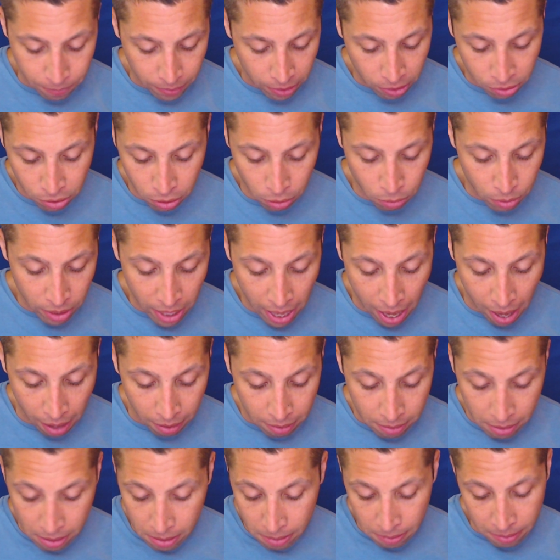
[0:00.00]
So yeah,
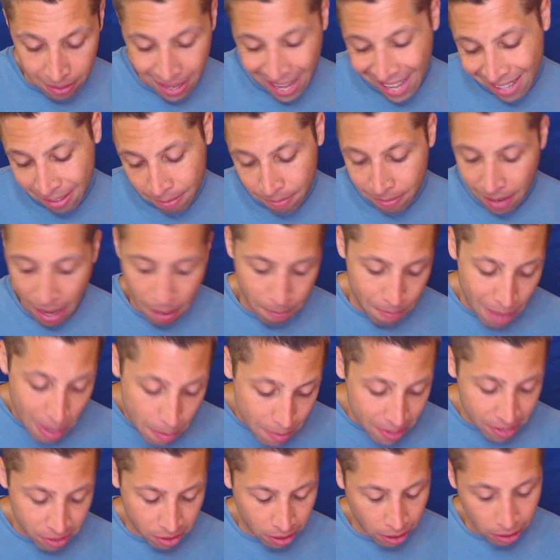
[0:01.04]
that maybe
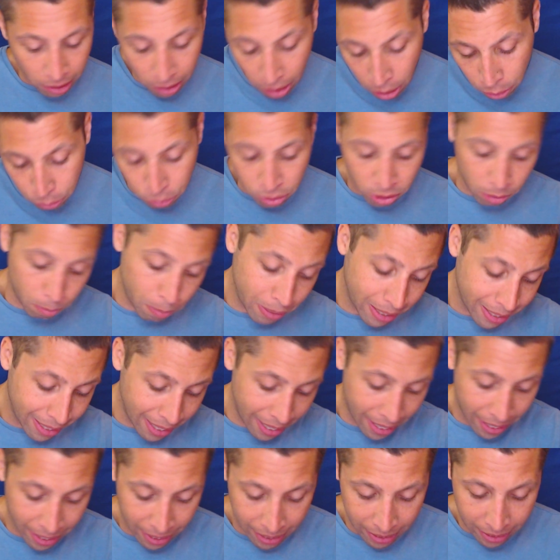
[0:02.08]
is close, but
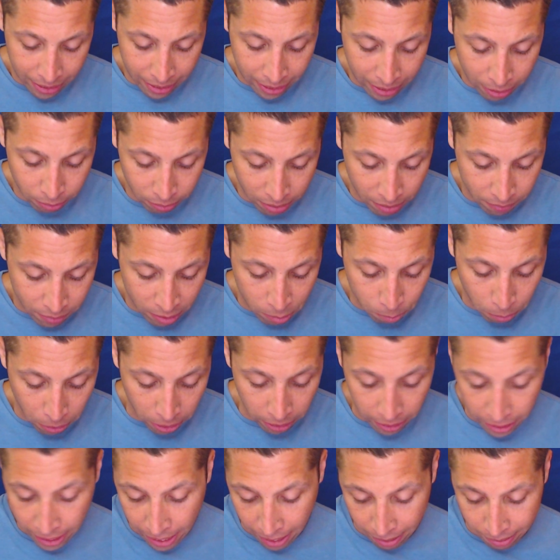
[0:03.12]
I don't love this part of
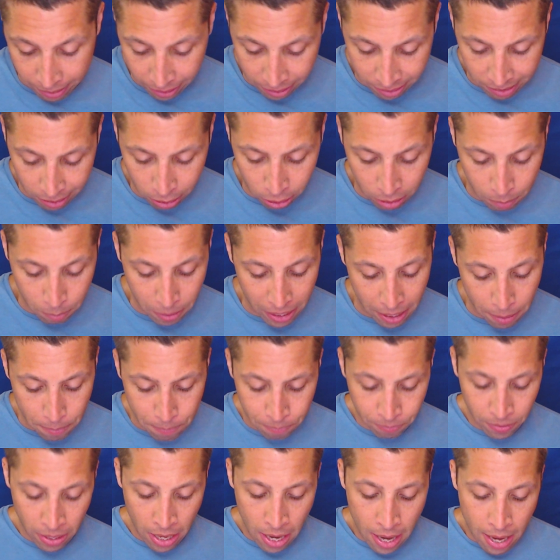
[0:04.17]
the end. Let's look at B.
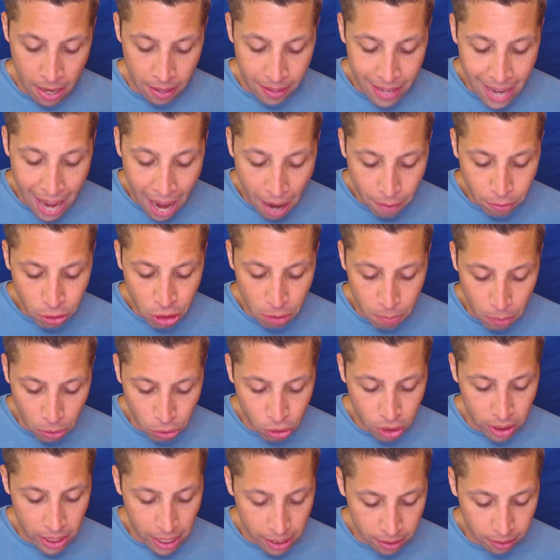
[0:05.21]
The average
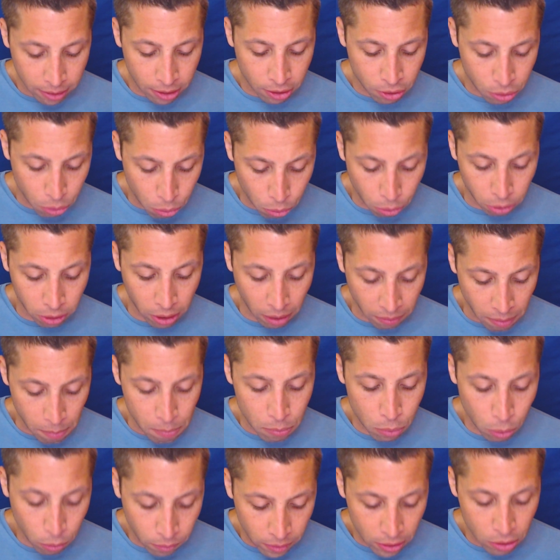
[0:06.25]
emotionality score of a
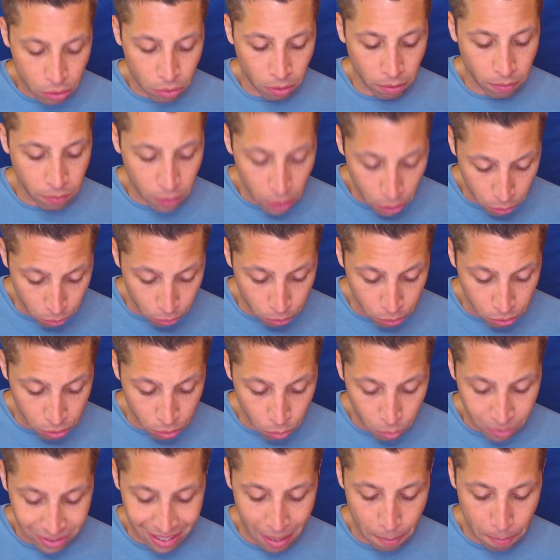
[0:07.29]
movie's reviews
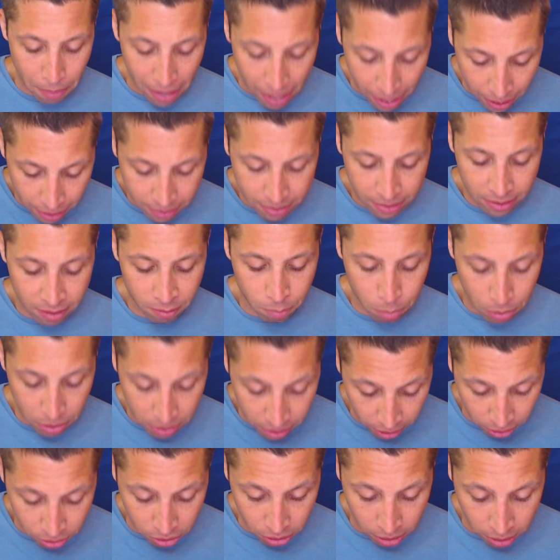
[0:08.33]
was a positive
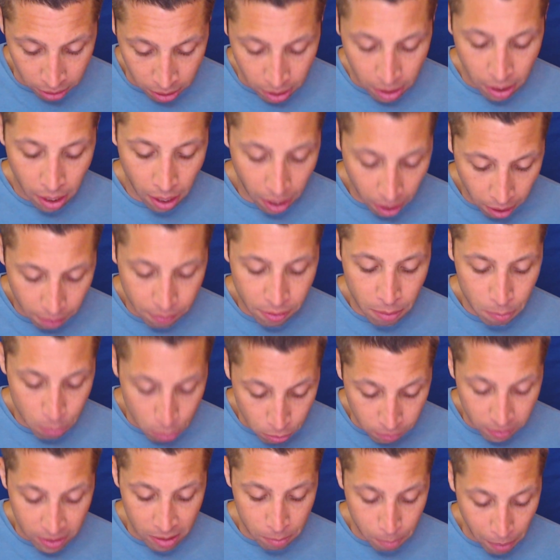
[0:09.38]
predictor of the
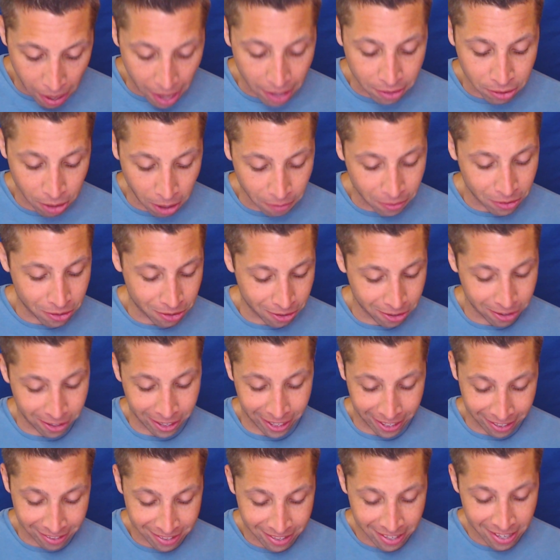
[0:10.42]
movie's box office
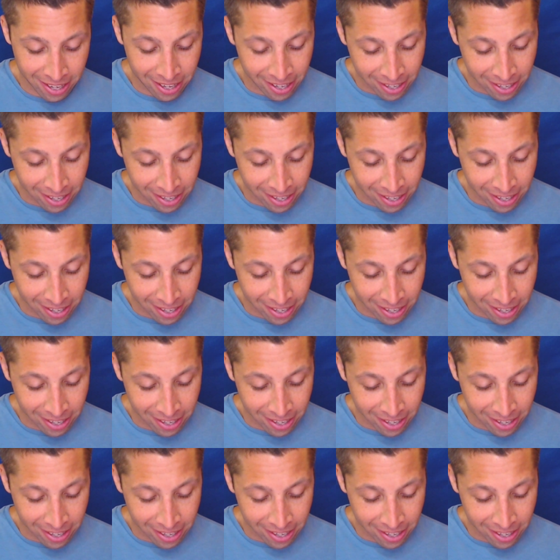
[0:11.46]
earnings.